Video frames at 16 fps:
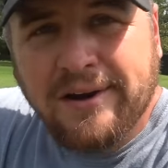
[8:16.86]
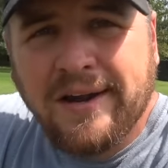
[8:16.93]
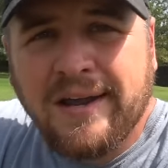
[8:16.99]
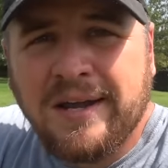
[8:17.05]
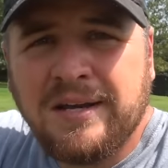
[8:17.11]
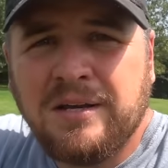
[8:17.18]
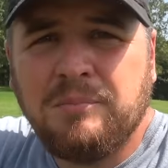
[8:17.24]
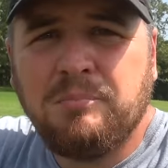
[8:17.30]

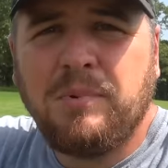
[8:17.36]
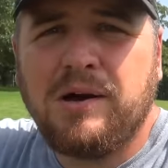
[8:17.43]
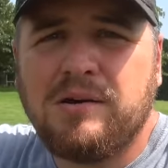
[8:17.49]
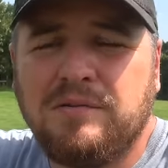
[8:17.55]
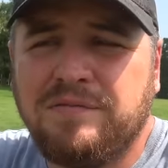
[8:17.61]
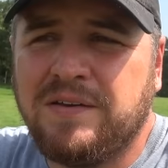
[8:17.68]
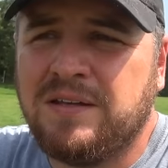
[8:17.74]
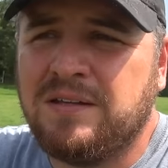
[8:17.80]
and
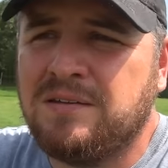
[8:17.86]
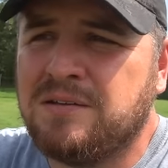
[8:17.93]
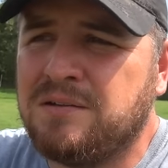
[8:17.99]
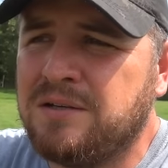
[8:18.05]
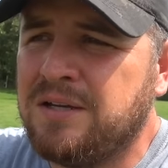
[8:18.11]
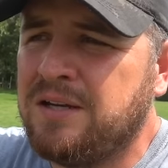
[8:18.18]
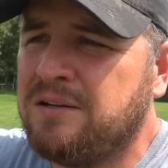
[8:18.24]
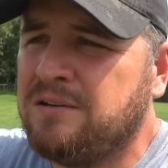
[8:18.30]
bottle feeding
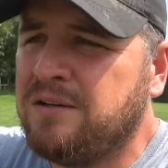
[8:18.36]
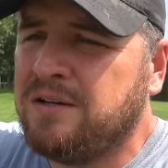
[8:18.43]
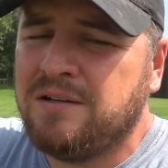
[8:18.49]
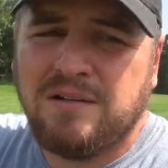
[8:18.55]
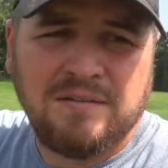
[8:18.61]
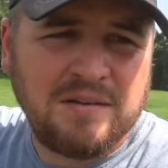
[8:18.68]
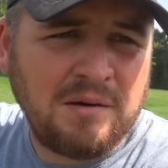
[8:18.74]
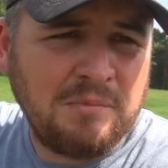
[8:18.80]
little Henry
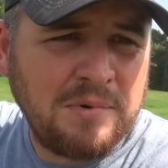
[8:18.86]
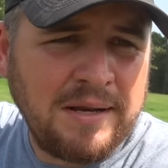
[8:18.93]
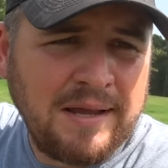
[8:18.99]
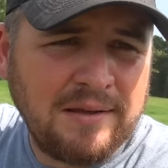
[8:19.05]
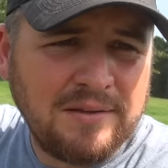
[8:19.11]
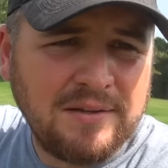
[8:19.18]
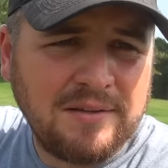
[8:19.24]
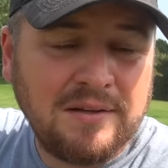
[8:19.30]
and just coming
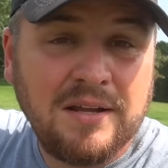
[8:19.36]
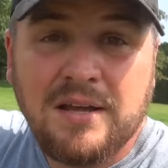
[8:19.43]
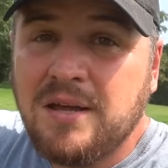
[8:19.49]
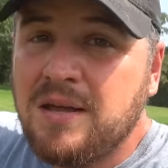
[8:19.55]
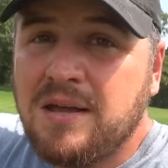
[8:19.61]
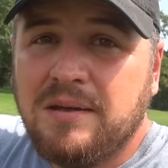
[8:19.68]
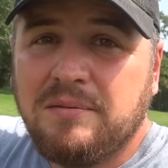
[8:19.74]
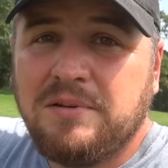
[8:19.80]
out and
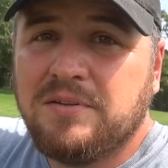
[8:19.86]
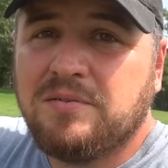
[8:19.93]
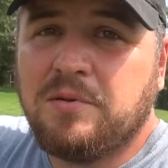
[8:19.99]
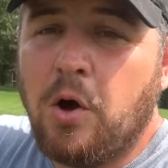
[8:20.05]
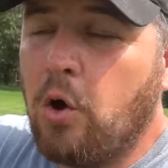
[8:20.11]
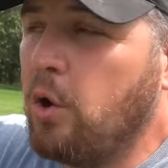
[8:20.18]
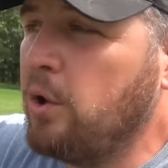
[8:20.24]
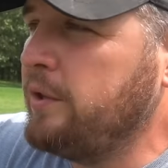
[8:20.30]
just
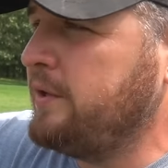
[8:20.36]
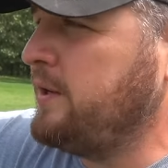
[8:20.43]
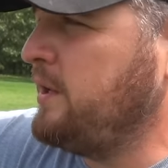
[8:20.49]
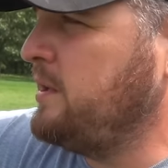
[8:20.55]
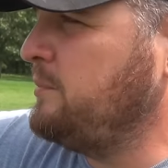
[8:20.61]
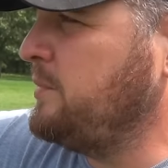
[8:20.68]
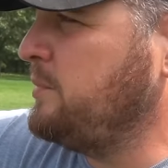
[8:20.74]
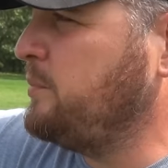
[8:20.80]
holding
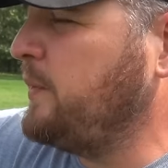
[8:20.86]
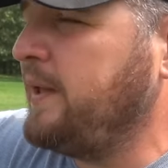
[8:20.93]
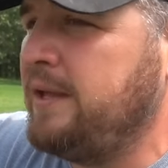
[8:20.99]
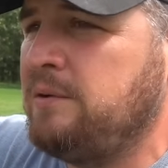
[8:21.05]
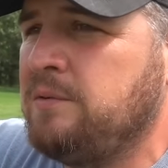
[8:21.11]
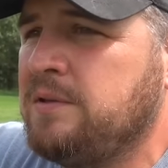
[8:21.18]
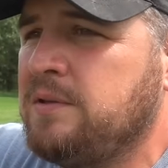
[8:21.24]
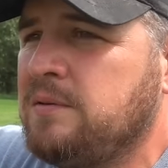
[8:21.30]
him and
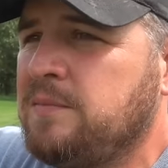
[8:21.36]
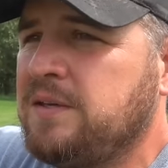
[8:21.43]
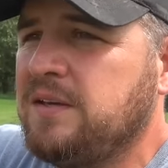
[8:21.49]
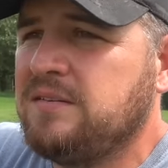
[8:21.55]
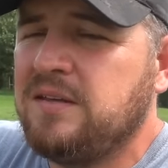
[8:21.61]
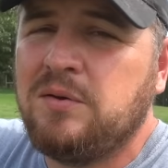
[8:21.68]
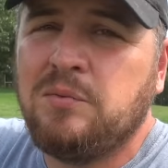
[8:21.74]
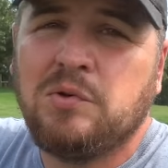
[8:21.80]
playing with him,
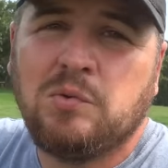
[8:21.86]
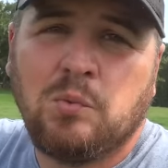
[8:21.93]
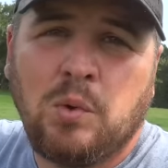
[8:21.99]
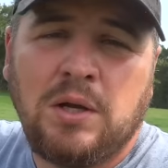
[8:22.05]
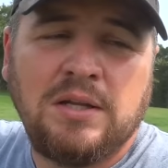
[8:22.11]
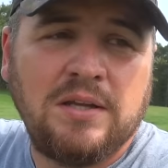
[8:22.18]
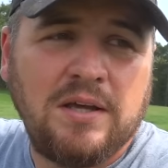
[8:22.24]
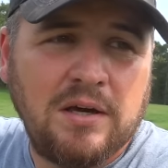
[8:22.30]
because he was
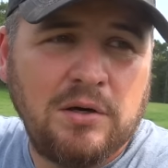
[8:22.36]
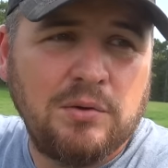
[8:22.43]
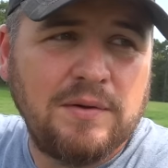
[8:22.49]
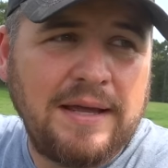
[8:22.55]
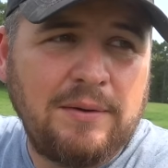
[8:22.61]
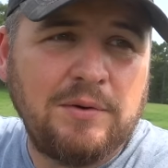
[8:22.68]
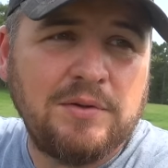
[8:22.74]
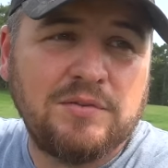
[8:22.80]
one goat
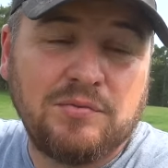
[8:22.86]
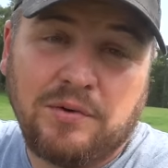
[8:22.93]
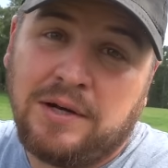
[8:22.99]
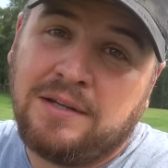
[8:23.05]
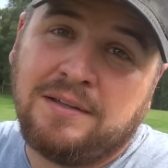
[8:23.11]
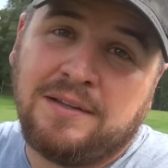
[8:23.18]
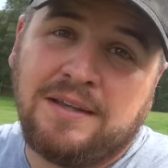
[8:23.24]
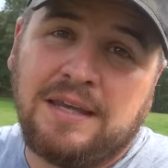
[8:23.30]
that was
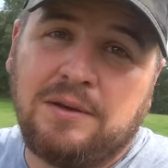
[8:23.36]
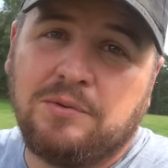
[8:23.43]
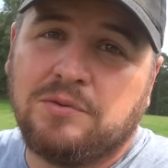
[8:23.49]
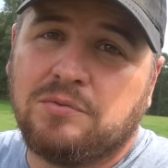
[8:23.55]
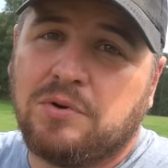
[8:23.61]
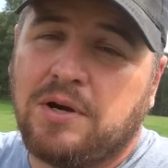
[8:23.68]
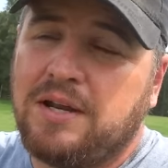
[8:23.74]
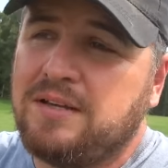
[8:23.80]
friendly. He
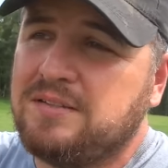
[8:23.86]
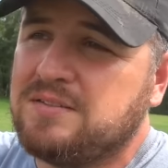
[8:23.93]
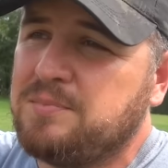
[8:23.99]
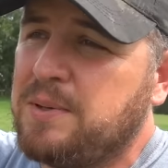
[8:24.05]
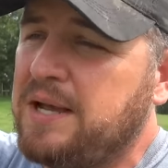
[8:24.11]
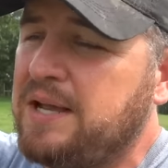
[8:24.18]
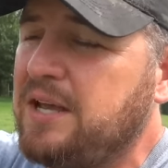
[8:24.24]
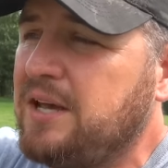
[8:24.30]
was raised
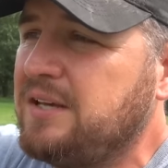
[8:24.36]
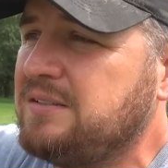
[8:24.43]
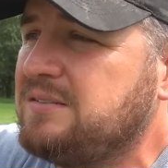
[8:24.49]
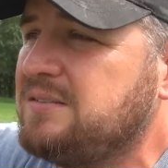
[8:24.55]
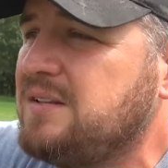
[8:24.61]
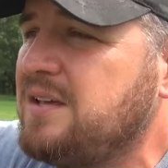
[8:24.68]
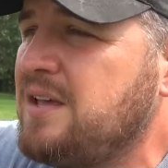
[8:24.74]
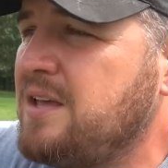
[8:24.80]
by
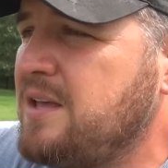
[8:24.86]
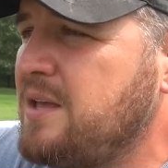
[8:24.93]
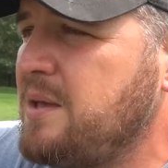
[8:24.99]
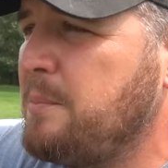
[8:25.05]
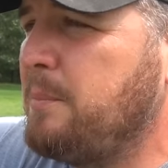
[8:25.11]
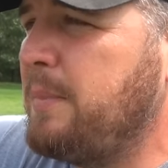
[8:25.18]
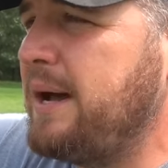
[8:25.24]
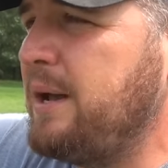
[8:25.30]
us
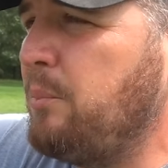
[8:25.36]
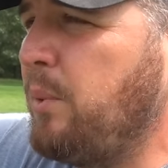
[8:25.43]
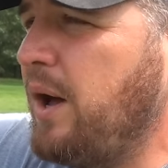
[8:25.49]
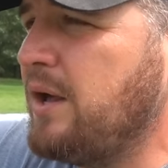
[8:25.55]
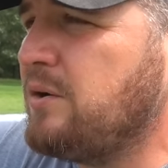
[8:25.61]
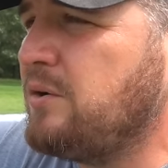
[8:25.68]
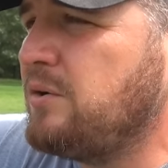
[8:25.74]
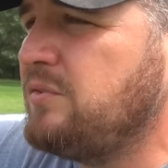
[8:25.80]
by a
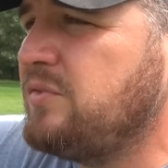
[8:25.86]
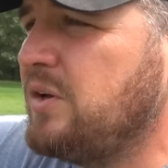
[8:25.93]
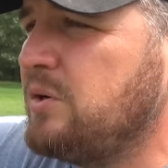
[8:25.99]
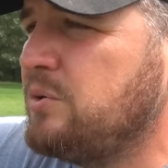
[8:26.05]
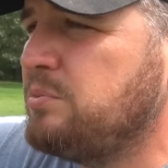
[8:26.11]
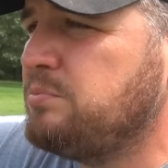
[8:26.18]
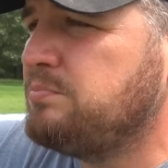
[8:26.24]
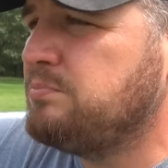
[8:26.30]
bottle,
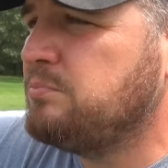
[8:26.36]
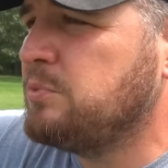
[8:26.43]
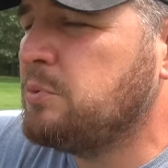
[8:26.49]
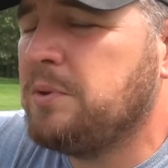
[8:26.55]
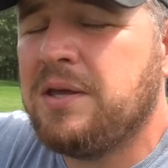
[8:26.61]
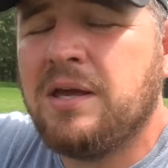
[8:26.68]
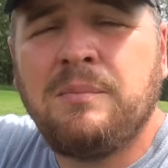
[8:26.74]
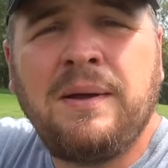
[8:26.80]
so
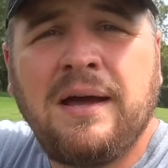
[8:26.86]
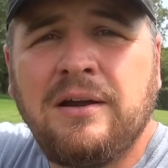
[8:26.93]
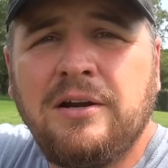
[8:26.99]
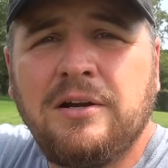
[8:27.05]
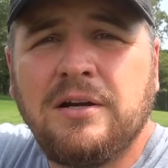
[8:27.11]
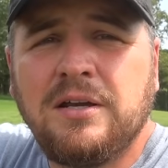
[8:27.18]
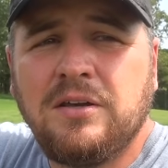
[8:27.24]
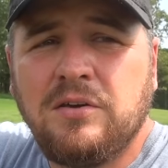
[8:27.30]
when we come out
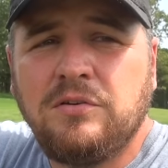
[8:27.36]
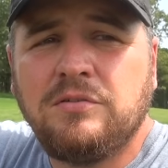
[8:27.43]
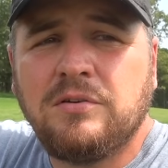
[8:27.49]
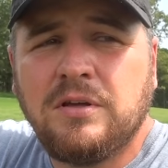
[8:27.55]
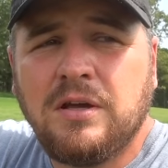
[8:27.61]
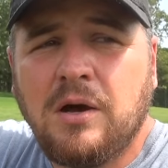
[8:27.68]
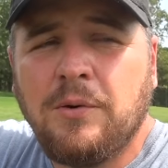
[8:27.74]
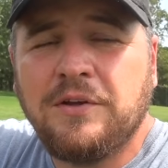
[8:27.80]
here he
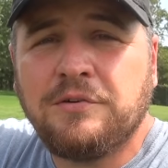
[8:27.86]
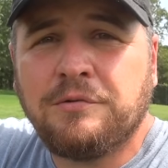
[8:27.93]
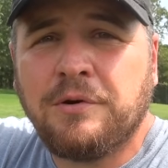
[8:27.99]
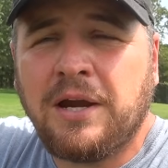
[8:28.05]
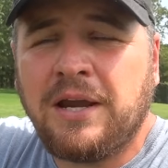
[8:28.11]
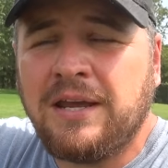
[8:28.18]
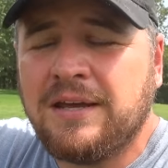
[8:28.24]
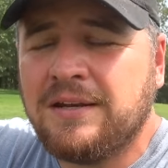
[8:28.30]
usually always
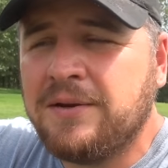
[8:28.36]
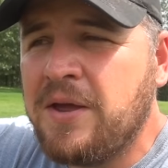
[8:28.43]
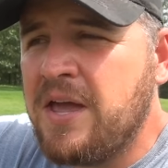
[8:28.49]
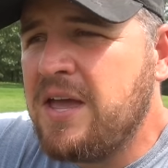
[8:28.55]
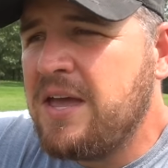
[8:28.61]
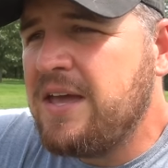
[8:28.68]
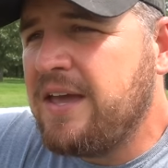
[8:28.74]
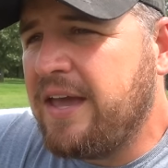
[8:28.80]
ran.
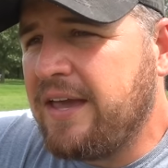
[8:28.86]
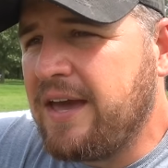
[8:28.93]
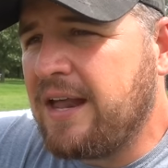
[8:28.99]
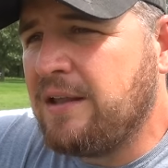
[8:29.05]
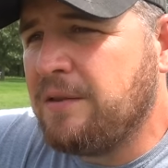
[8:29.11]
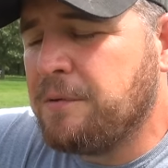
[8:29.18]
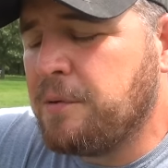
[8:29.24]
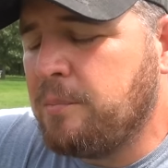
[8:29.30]
He
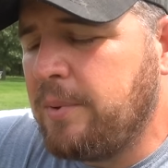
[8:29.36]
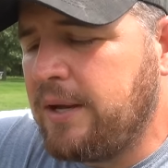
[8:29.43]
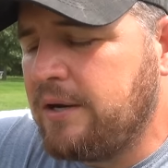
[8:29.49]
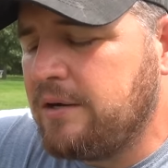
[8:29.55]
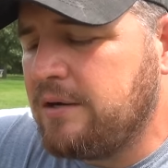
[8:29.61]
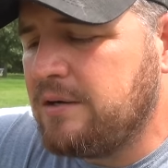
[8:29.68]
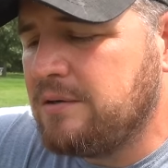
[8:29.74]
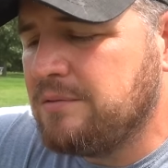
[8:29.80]
got a little
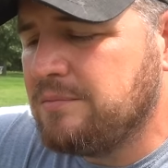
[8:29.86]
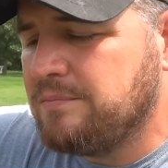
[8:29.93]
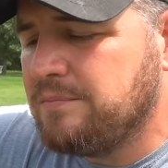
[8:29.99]
better